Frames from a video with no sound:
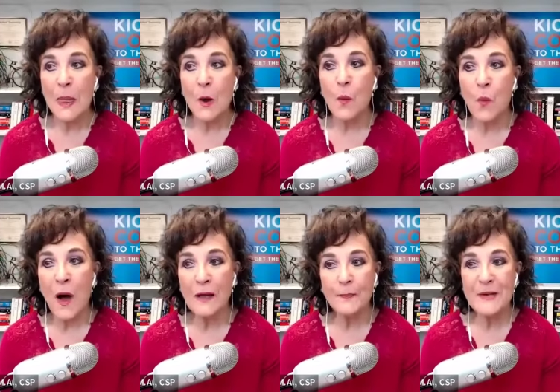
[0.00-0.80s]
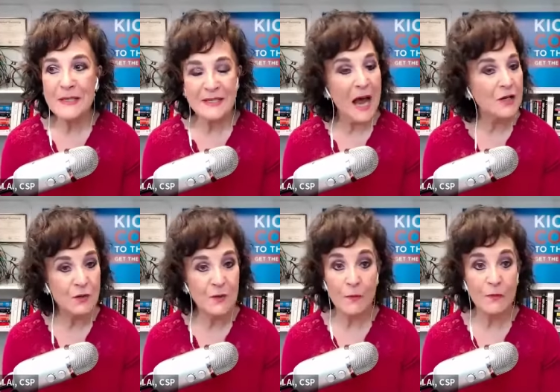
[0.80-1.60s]
what, besides
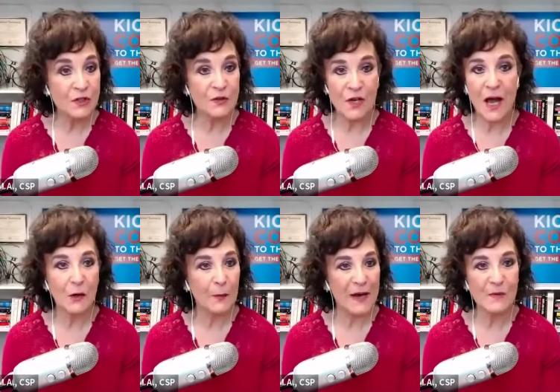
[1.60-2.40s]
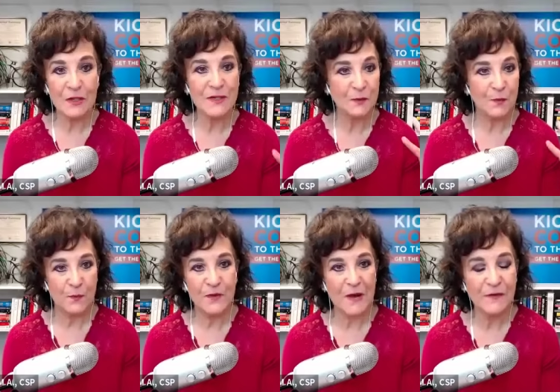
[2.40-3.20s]
you get what you tolerate, which is
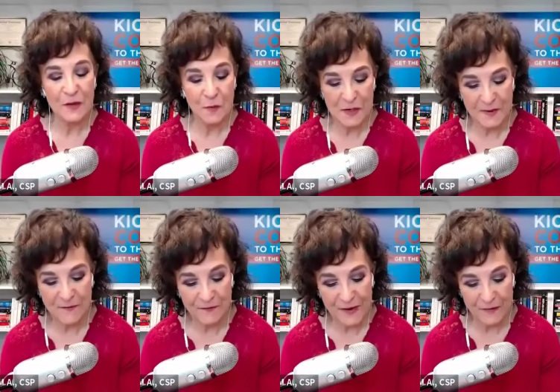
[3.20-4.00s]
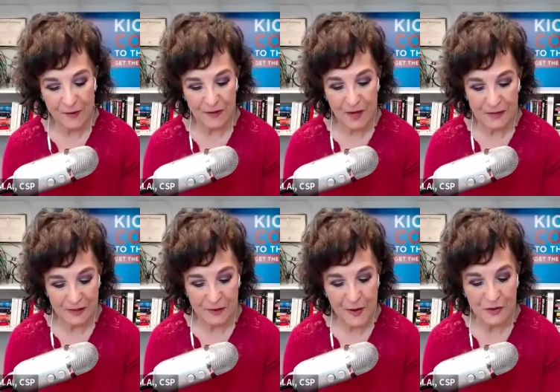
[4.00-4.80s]
definitely one of my favorite
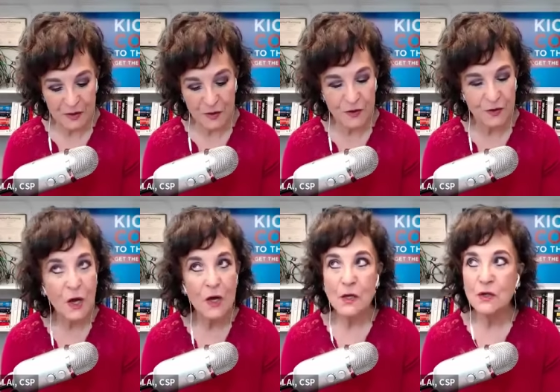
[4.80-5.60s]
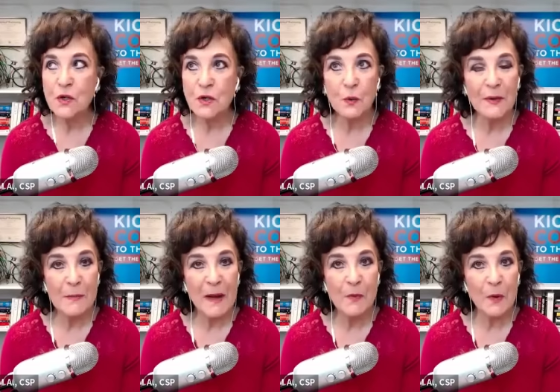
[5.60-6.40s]
expressions, do you
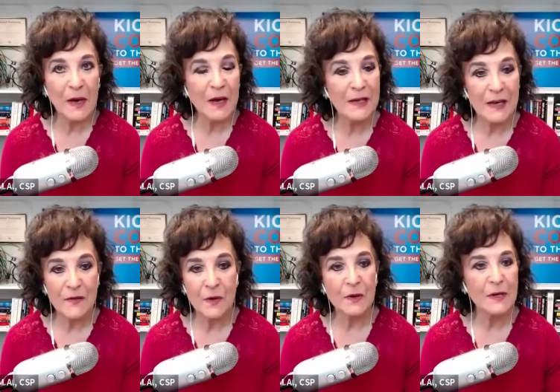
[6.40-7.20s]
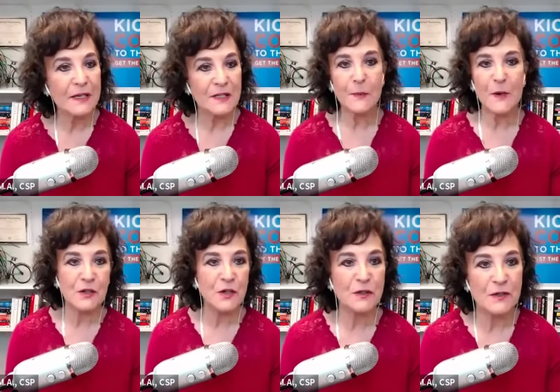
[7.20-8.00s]
remember any other
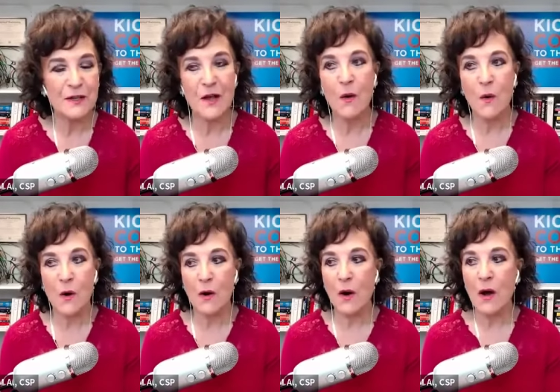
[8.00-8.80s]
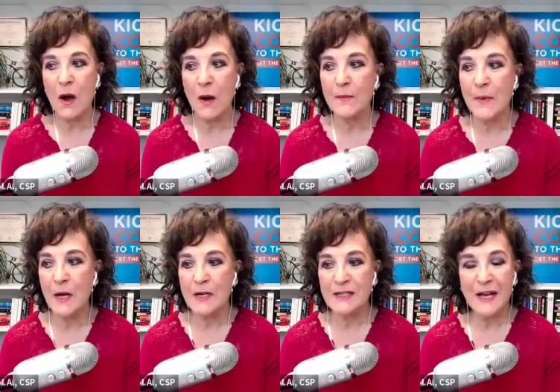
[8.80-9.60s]
expression or um,
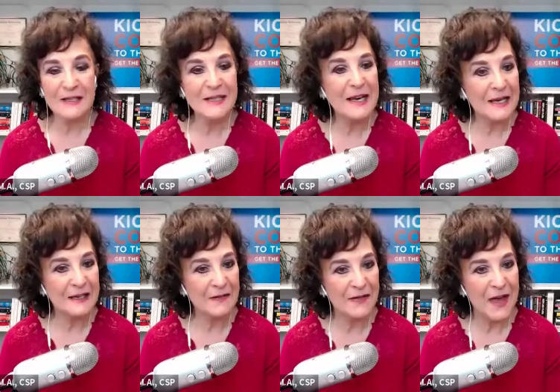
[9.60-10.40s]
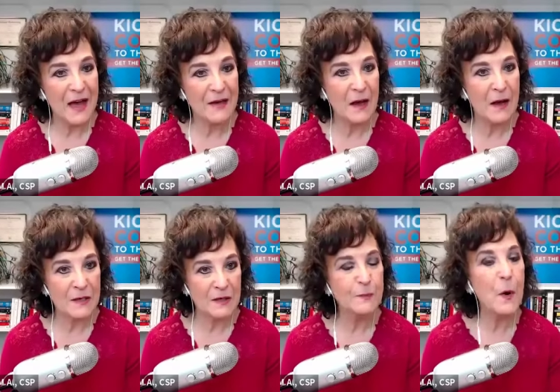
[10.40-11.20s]
technique that
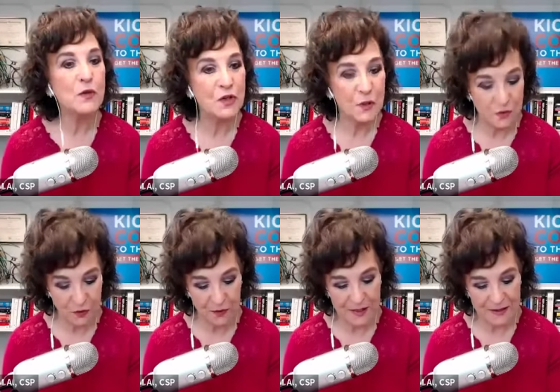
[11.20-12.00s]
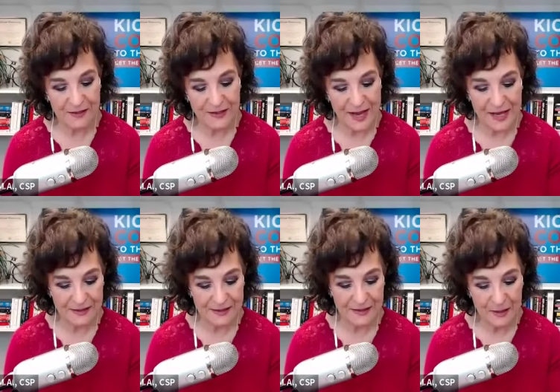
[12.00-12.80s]
uh, spoke to you during the class?